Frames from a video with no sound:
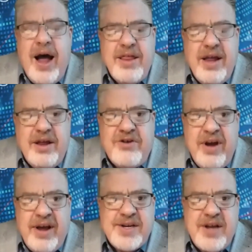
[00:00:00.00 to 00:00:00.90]
I think the
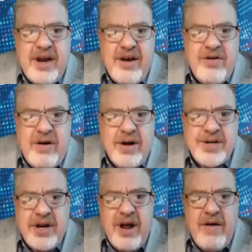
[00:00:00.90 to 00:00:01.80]
trick is then to
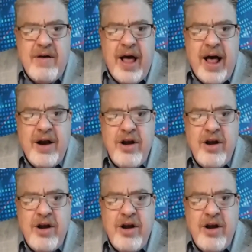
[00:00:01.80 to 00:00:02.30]
ask, how